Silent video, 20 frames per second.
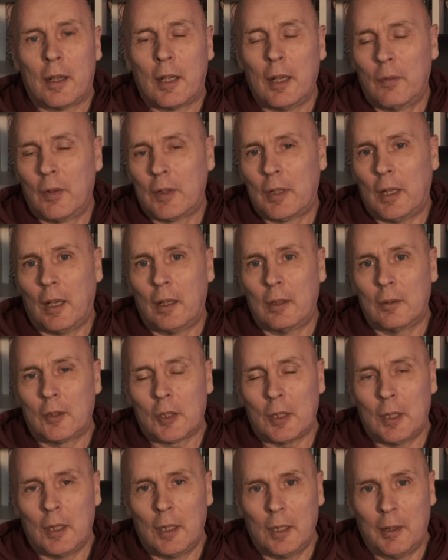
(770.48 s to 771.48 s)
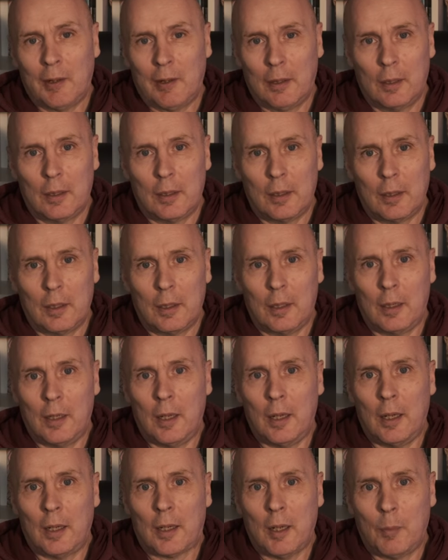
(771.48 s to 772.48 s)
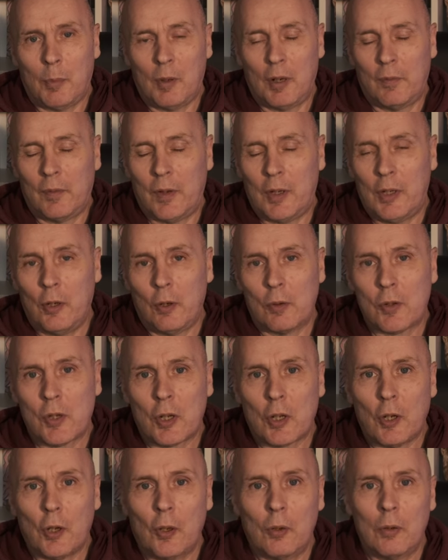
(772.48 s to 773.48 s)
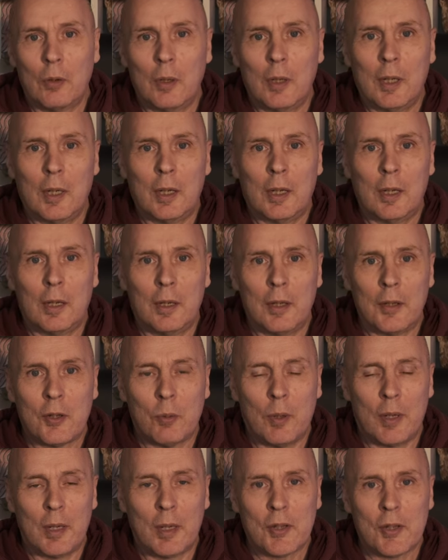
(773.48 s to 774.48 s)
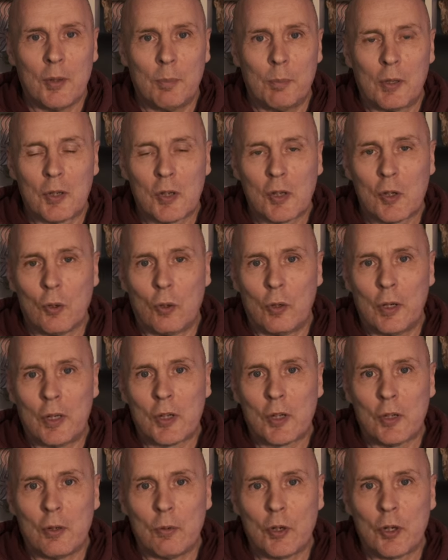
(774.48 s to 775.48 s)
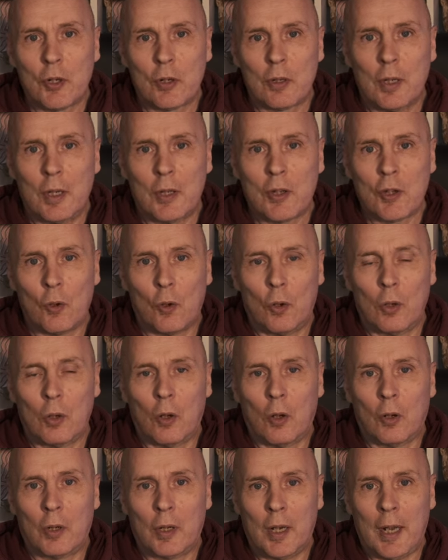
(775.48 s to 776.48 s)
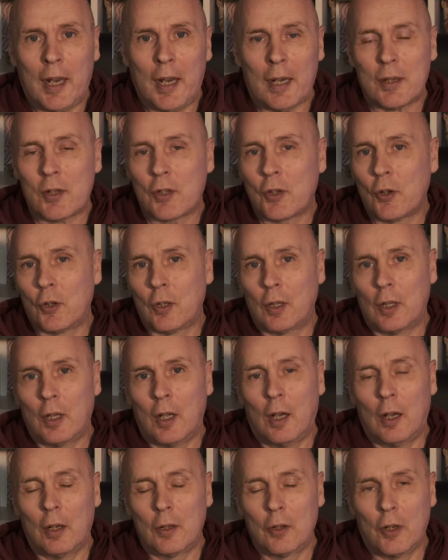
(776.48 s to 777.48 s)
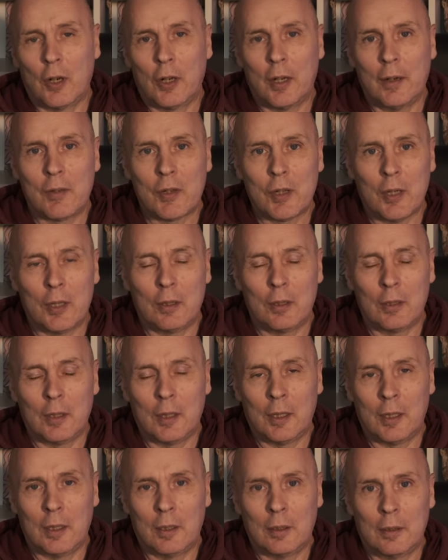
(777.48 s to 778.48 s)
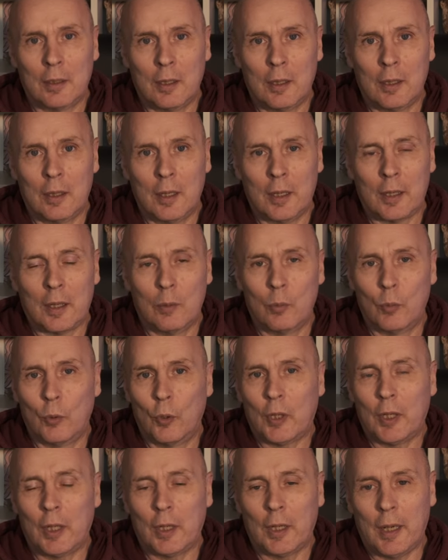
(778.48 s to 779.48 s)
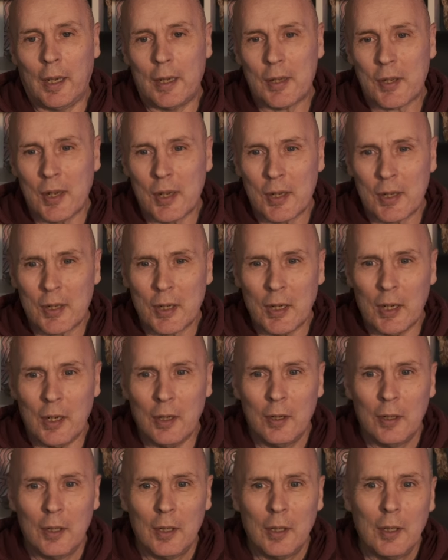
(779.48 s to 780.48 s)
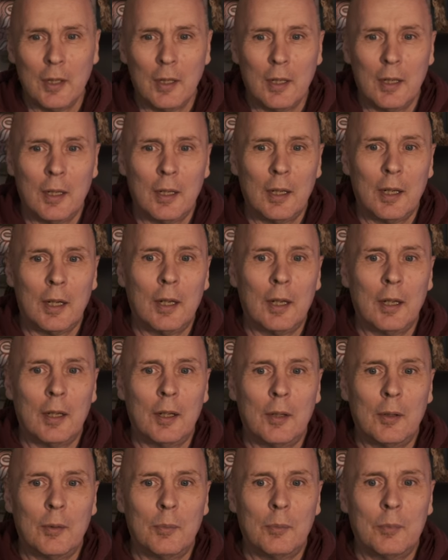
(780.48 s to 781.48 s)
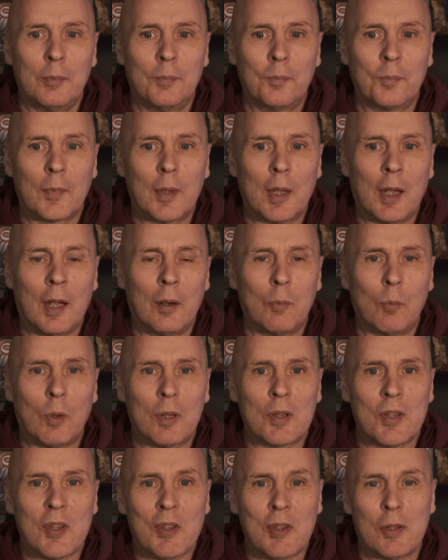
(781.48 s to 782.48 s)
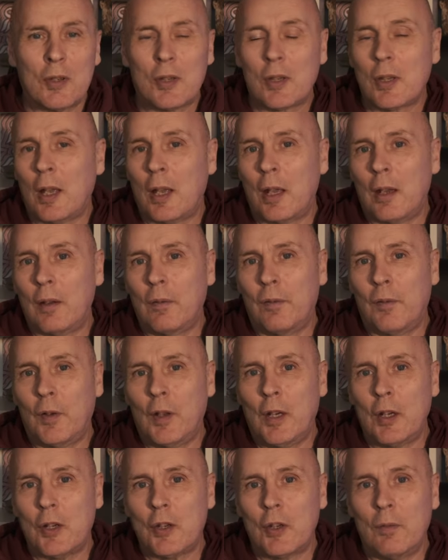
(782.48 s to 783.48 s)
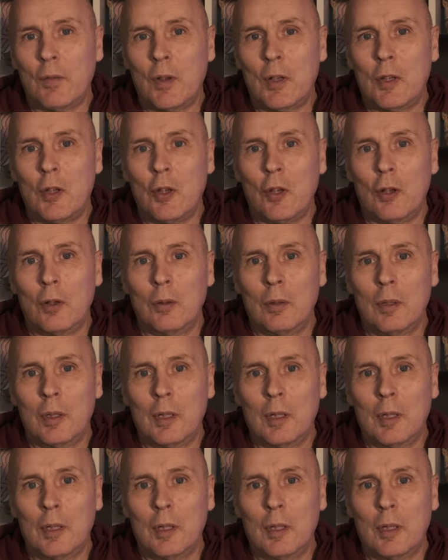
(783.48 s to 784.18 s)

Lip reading: covered that a couple of videos ago. It's quite a simple storage solution. It's all on external hard drives and like a working SSD. And once I finish the video,